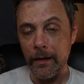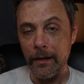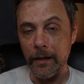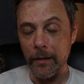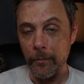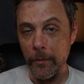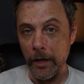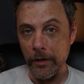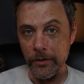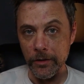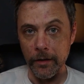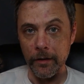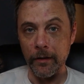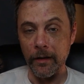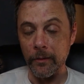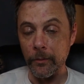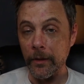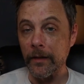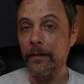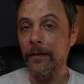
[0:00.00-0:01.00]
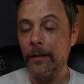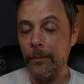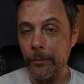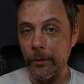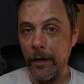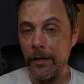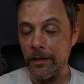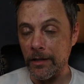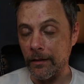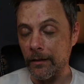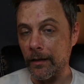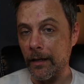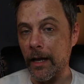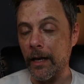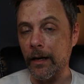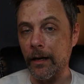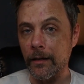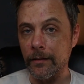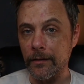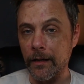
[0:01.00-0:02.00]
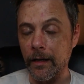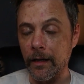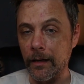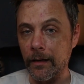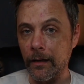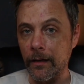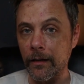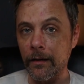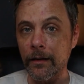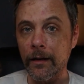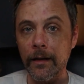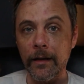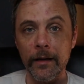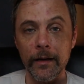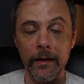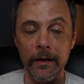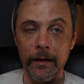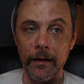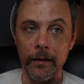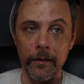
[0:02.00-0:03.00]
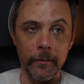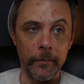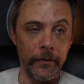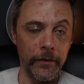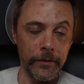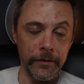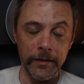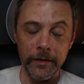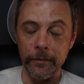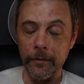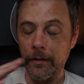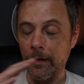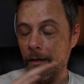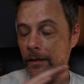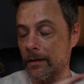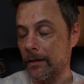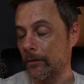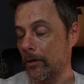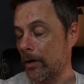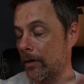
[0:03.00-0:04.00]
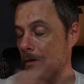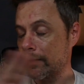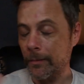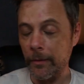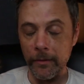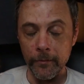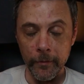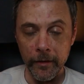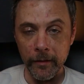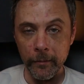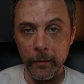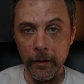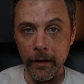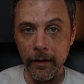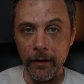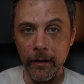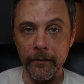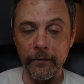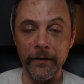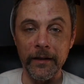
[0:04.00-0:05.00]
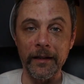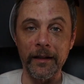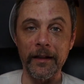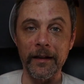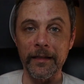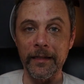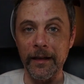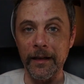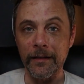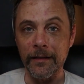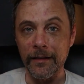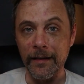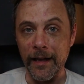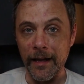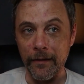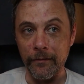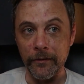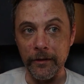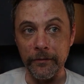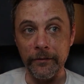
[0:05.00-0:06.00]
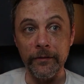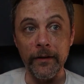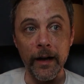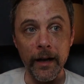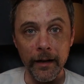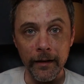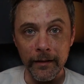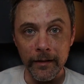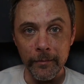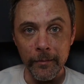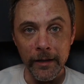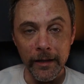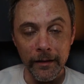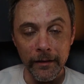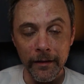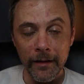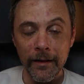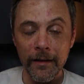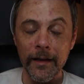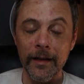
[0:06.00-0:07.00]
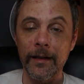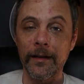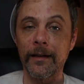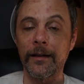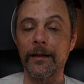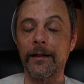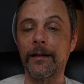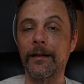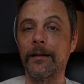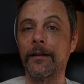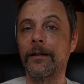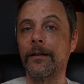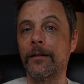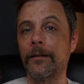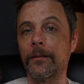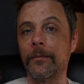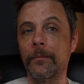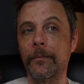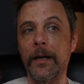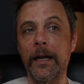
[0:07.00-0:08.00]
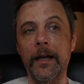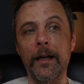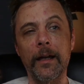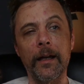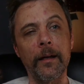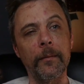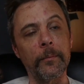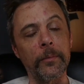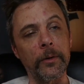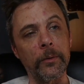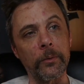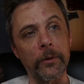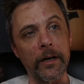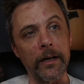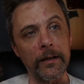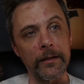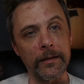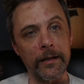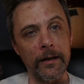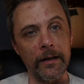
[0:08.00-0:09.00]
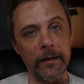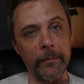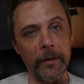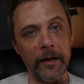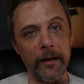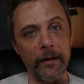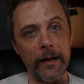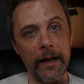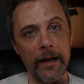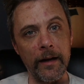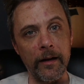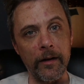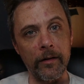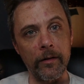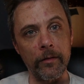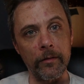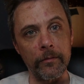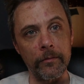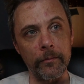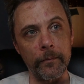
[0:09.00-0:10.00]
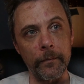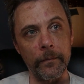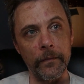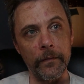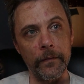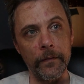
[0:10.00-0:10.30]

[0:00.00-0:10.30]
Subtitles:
in my journey with depression and anxiety. Those two things have always been with me. I feel like they have defined me. But we're going to talk about how